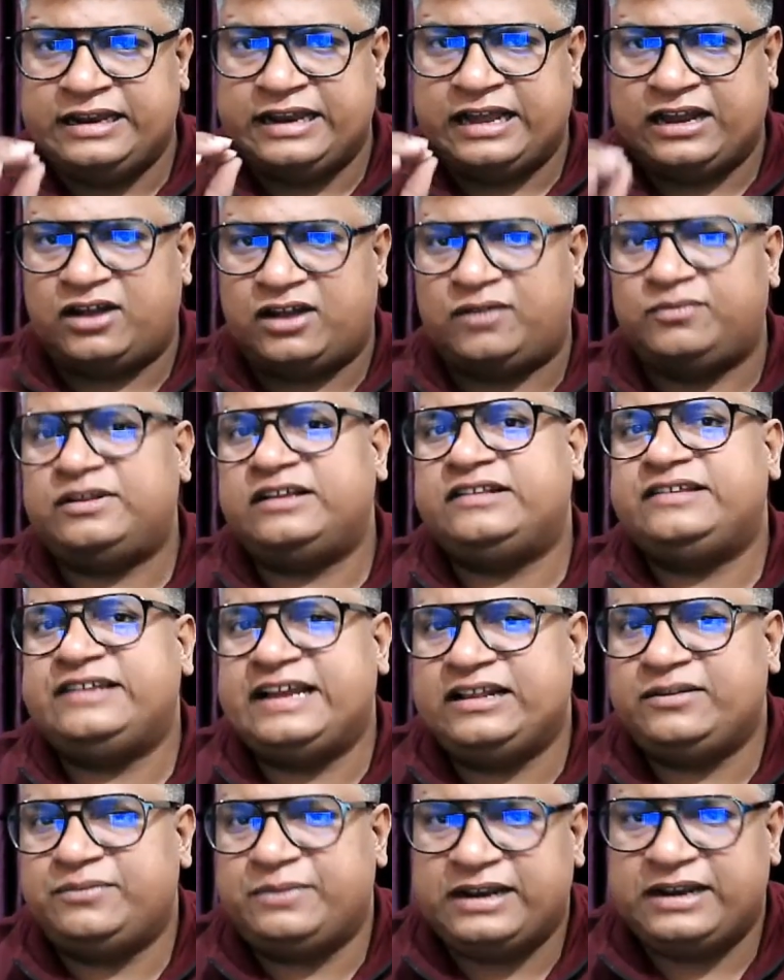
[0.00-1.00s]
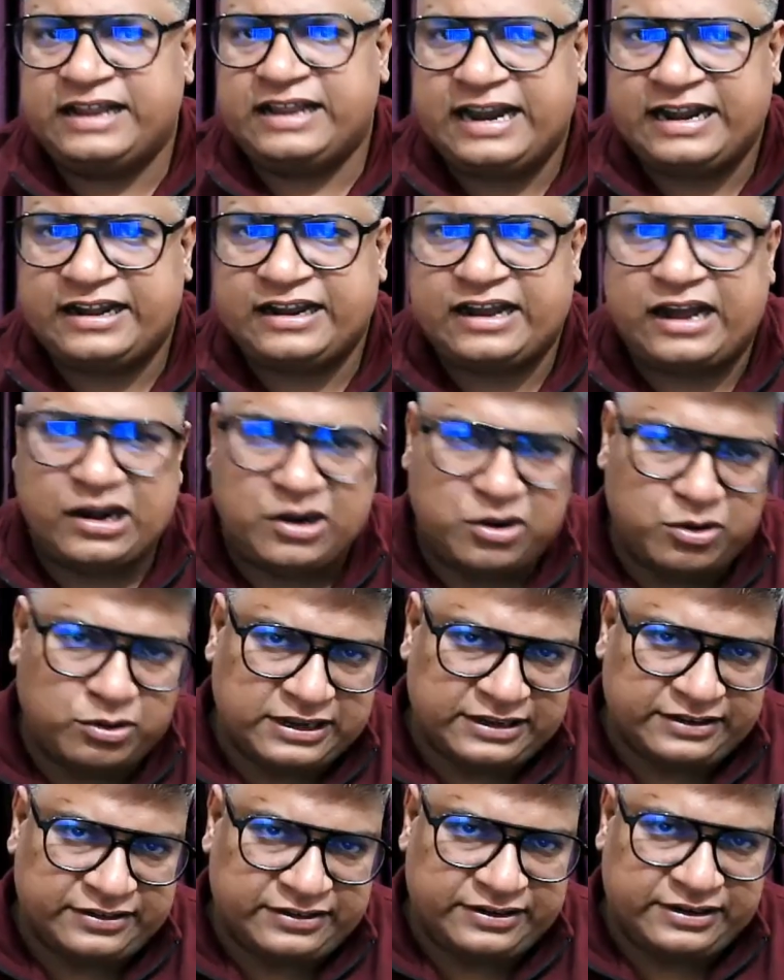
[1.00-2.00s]
none of the change will get
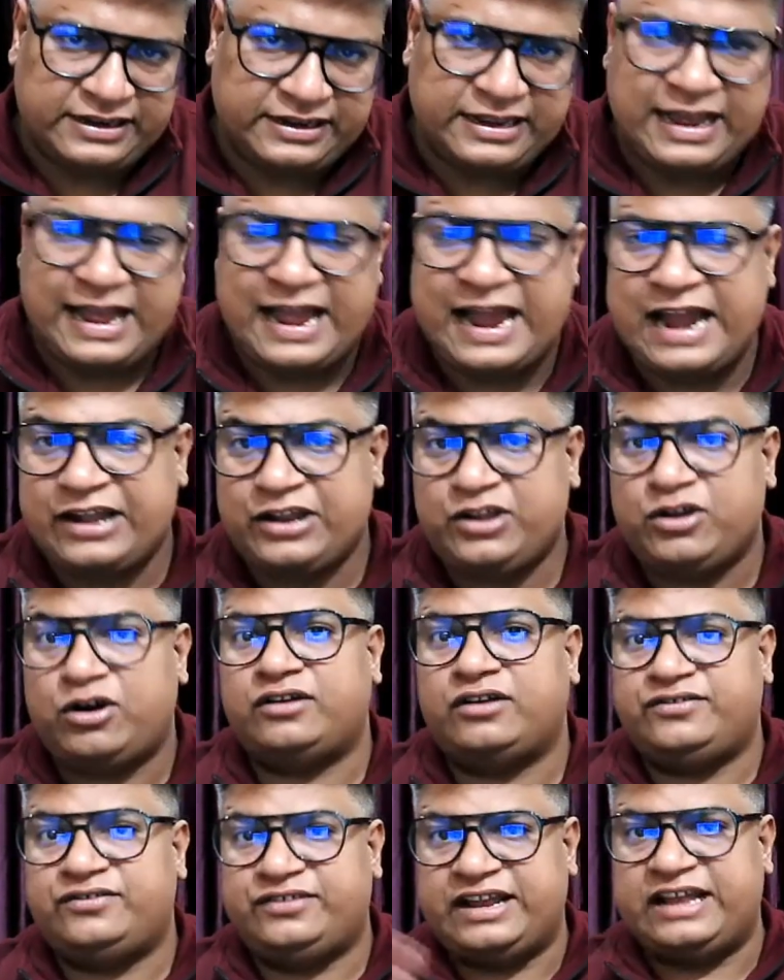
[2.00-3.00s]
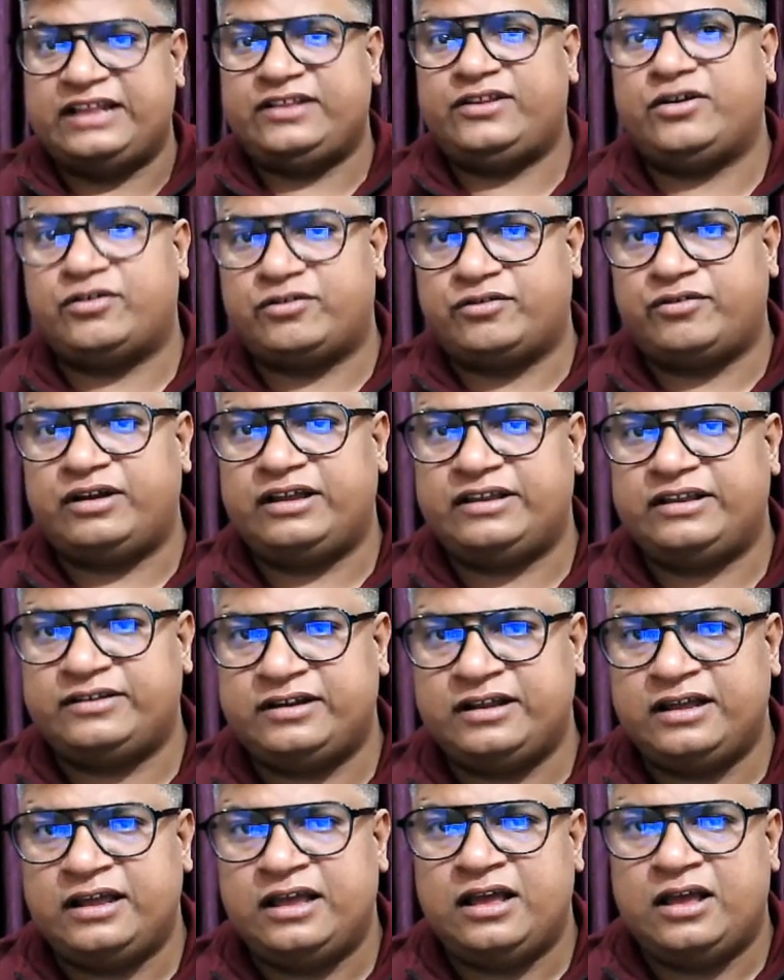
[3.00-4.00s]
unnoticed, and your change
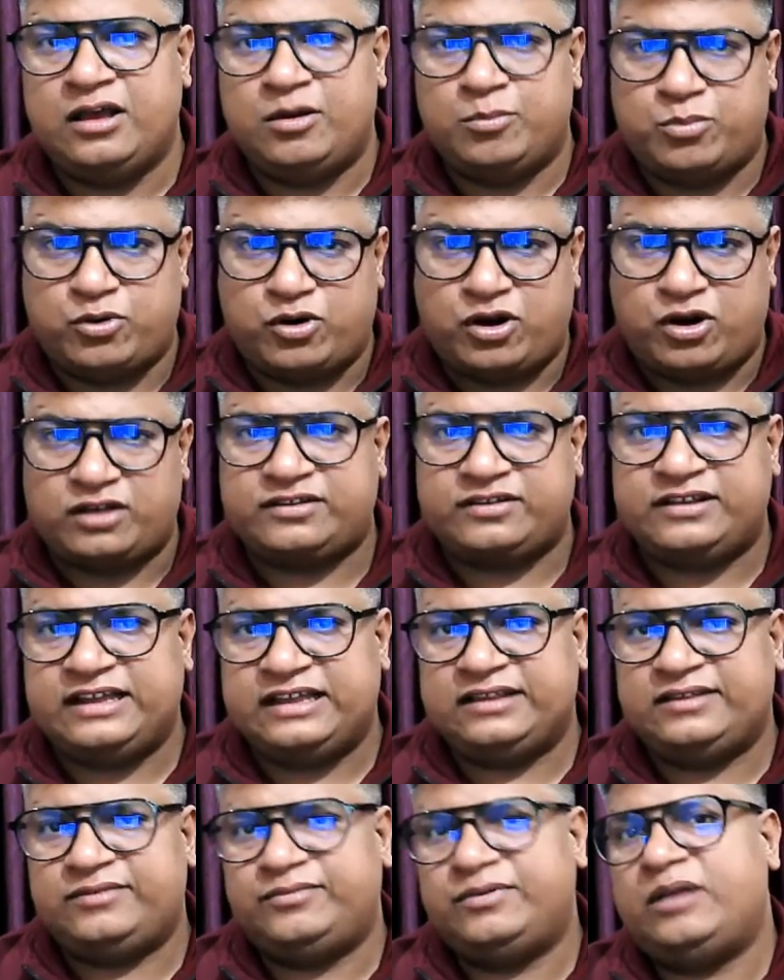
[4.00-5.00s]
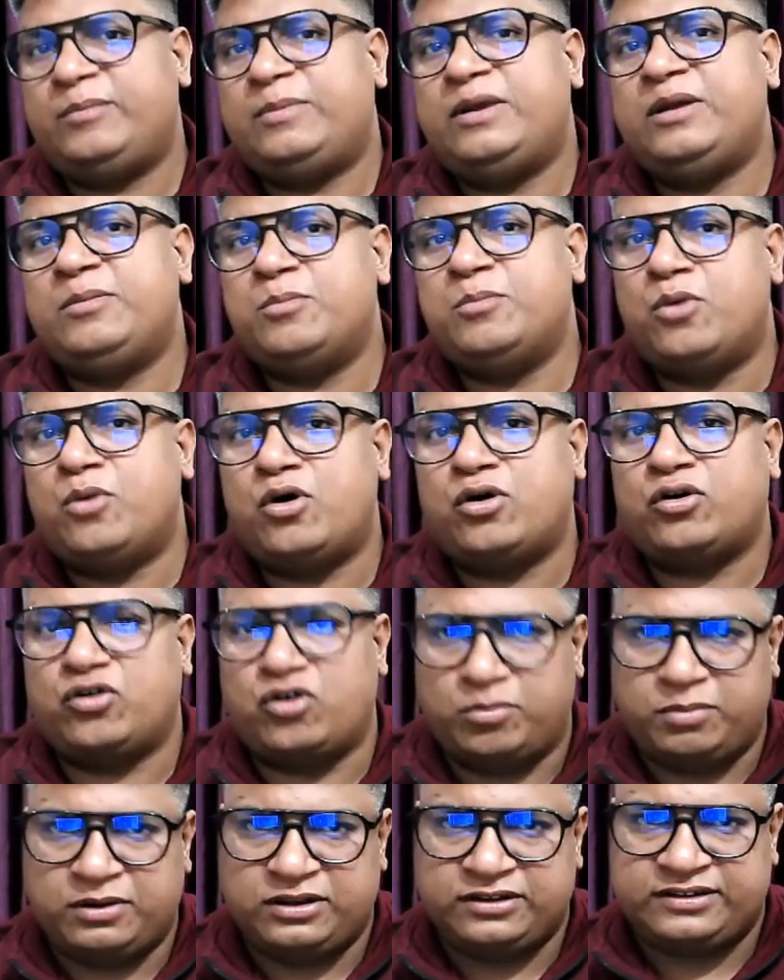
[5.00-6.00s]
request process will be more
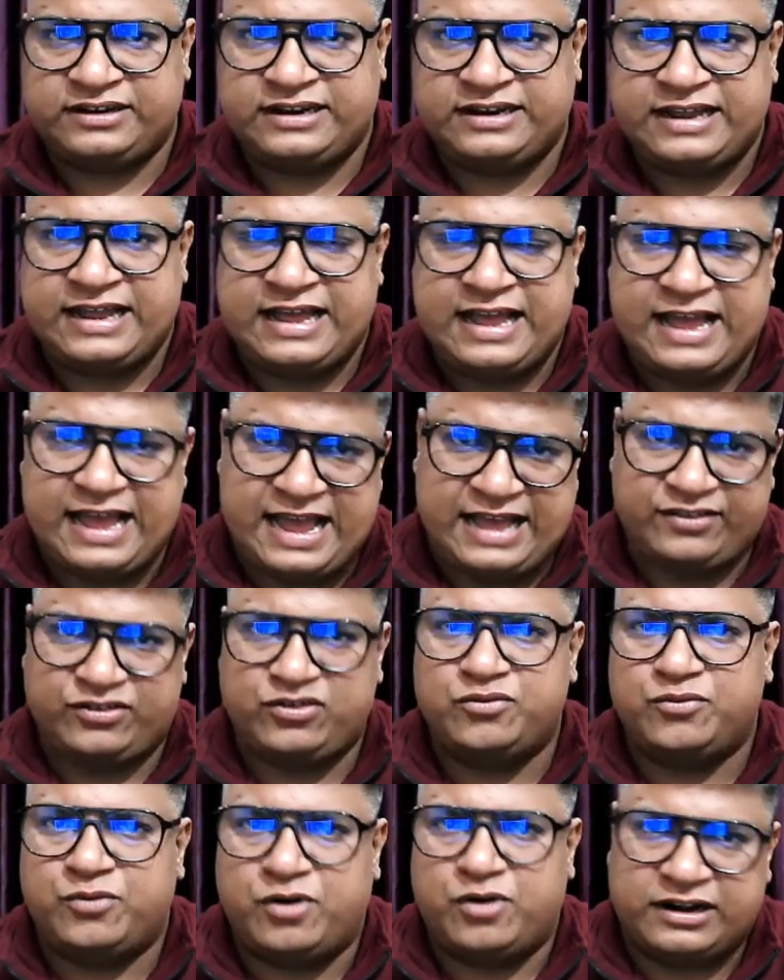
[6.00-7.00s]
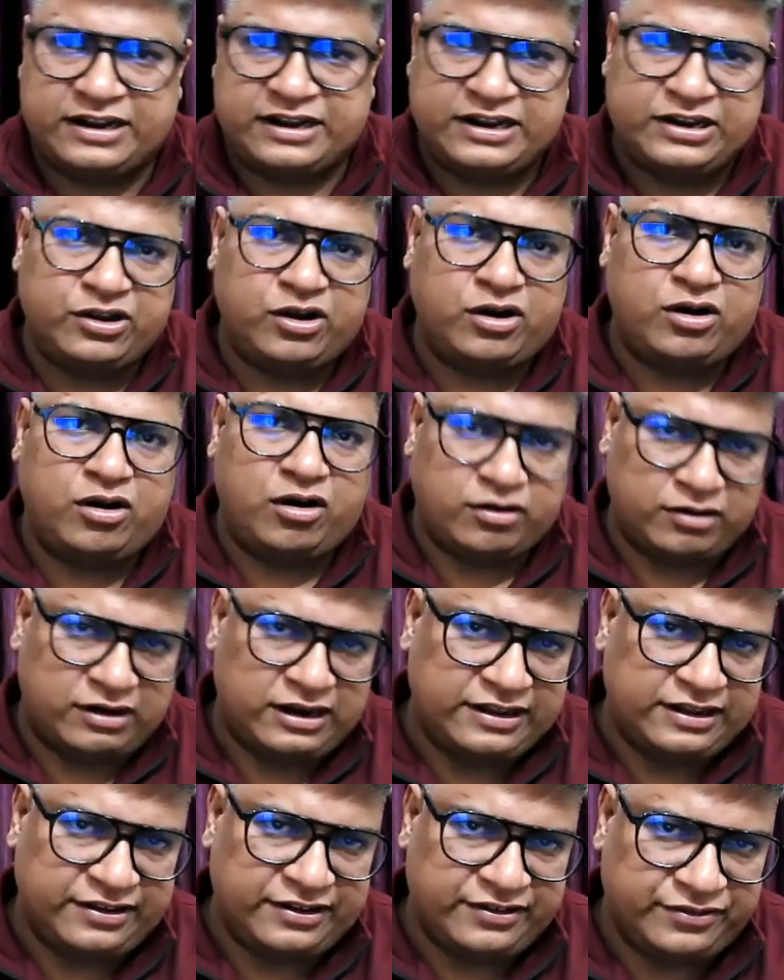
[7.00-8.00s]
robust as you want in your
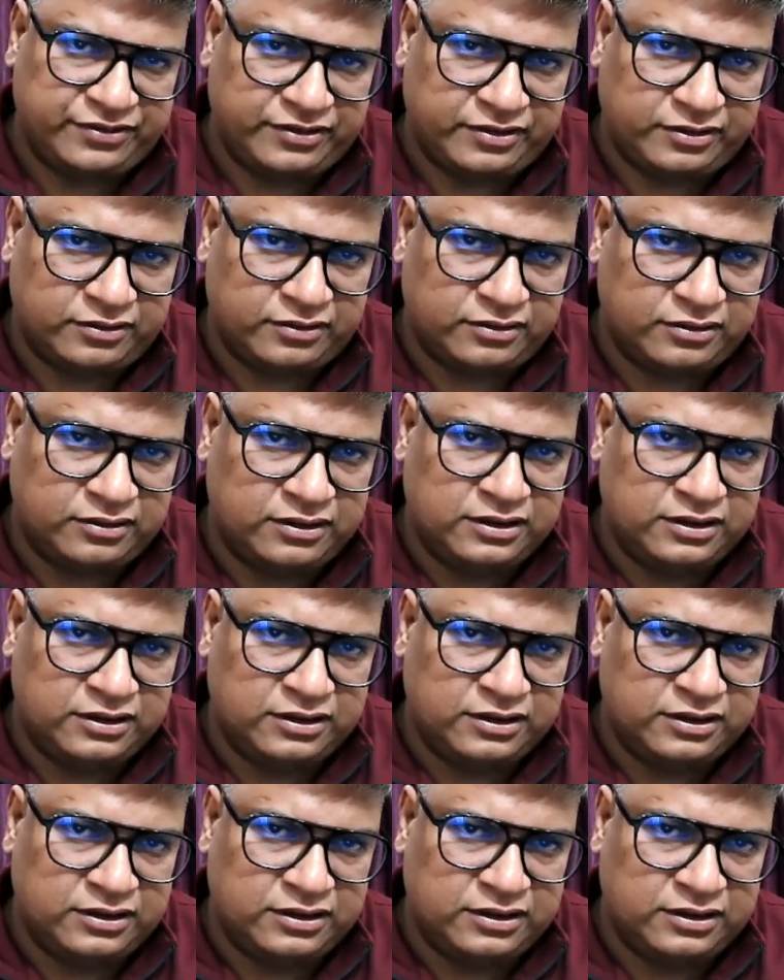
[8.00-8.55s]
organization.